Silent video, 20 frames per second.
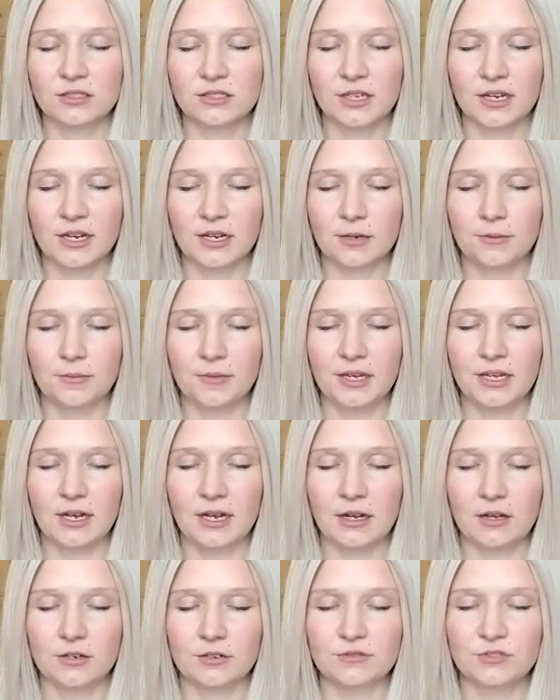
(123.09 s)
kind of made
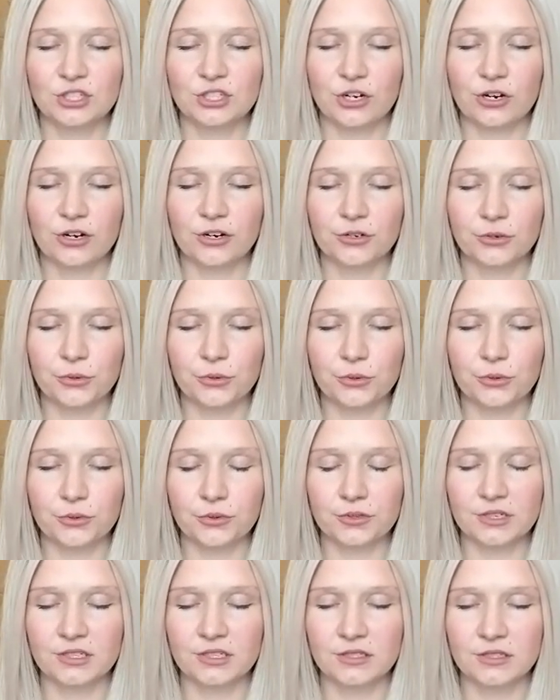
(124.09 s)
out of charcoal
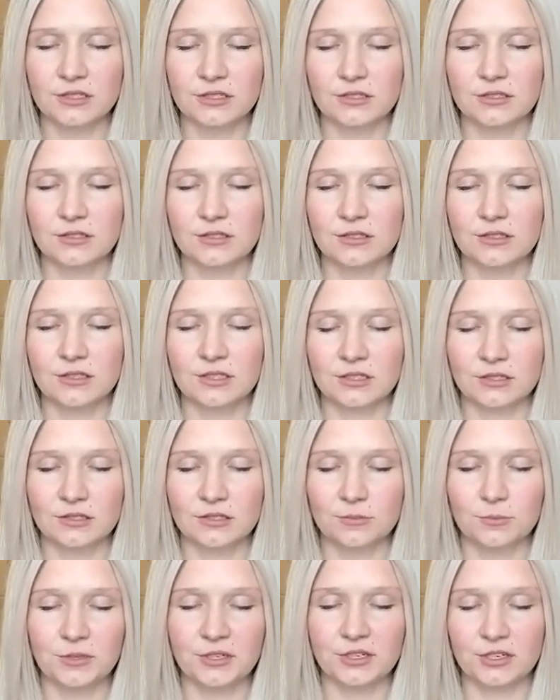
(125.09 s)
in this
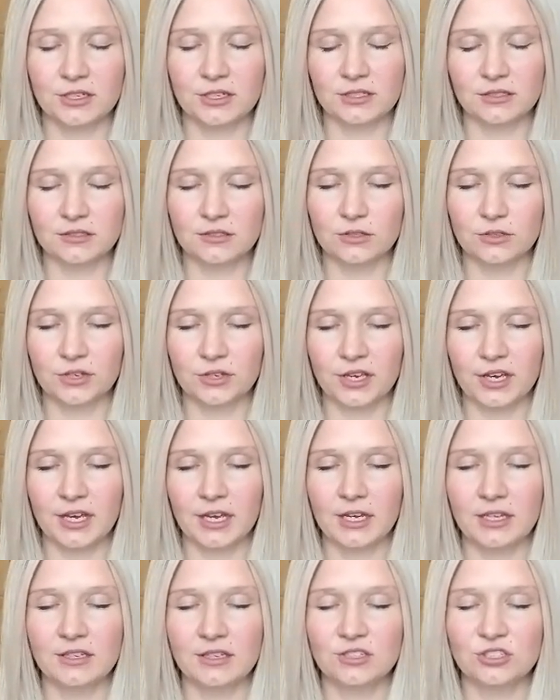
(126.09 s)
experience,
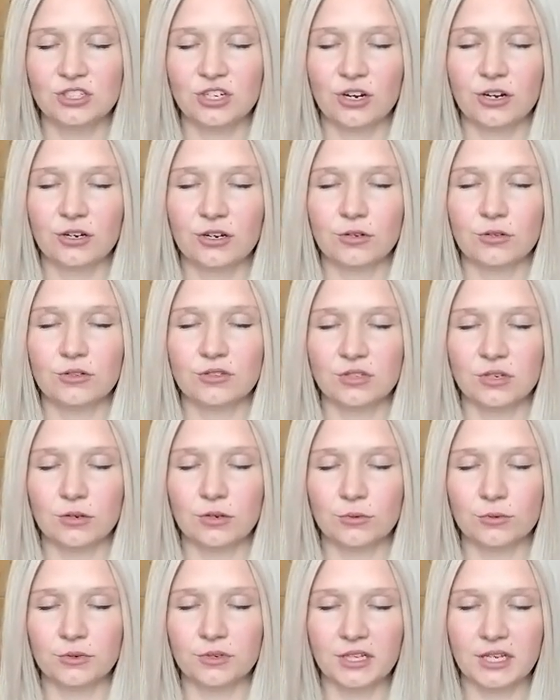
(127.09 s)
okay? And the charcoal is all
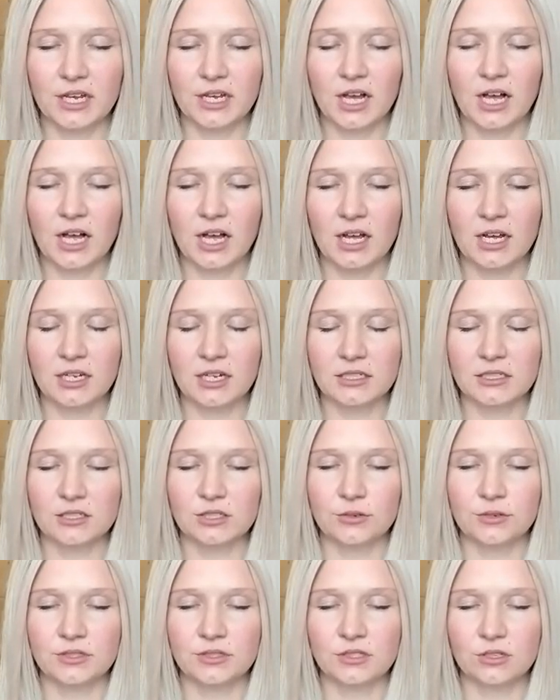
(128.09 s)
really hot,
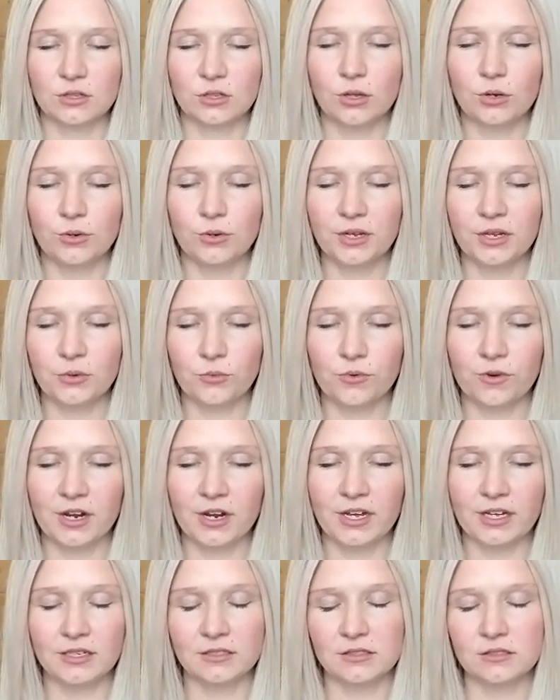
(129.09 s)
so it's glowing
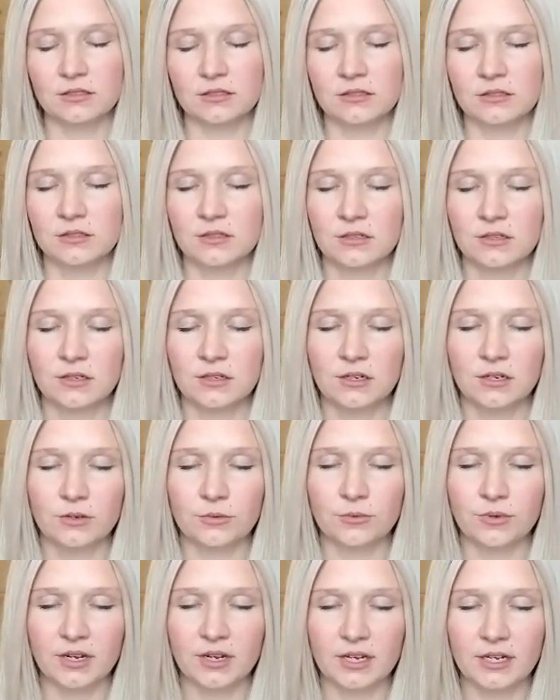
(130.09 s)
red,
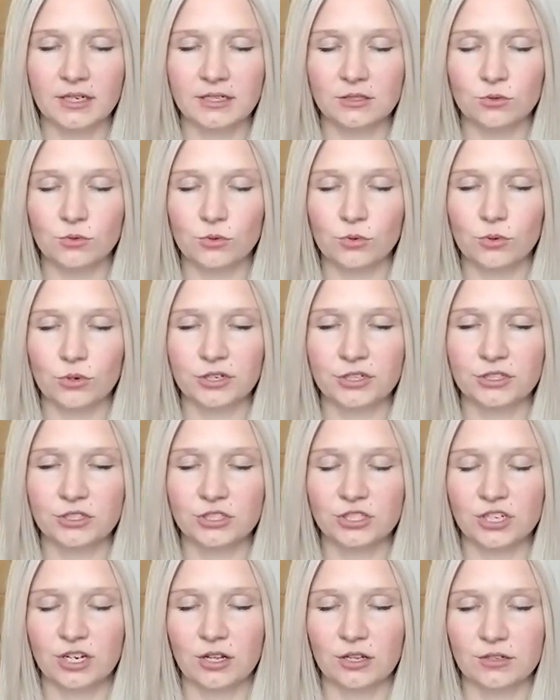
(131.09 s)
red and
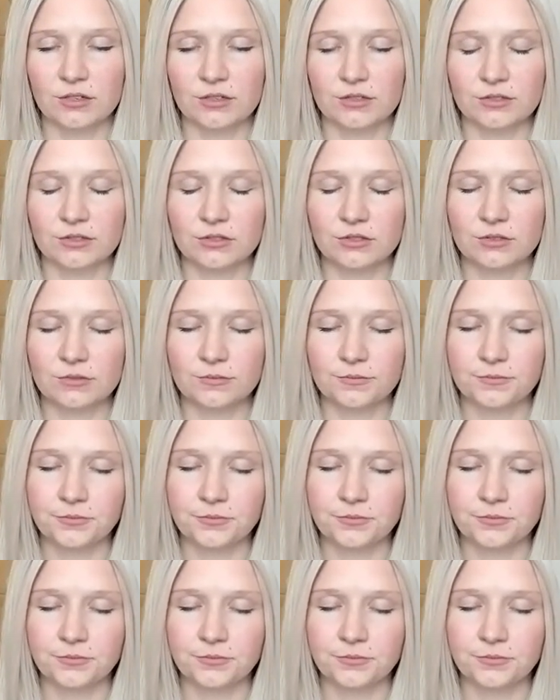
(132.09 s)
orange colors.